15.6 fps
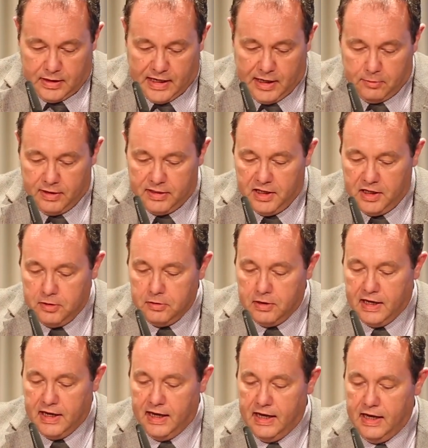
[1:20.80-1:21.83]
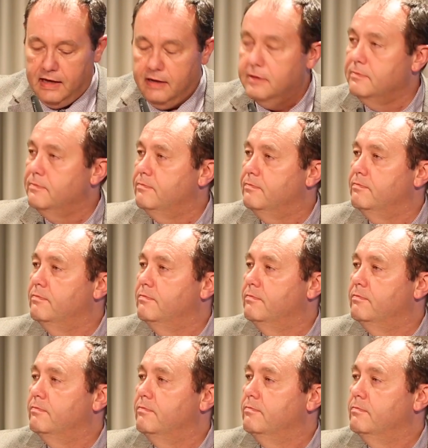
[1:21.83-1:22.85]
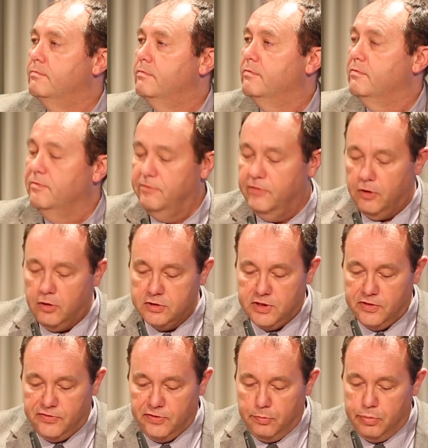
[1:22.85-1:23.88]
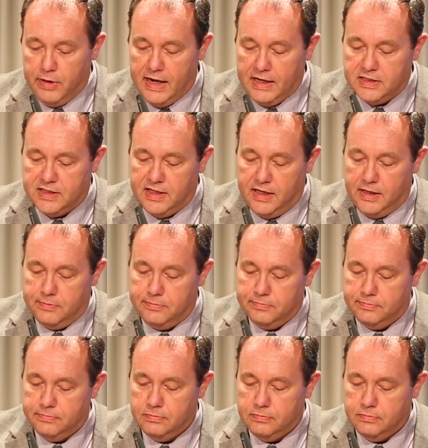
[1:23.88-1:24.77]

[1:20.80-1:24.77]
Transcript: Now, when the UK voted for Brexit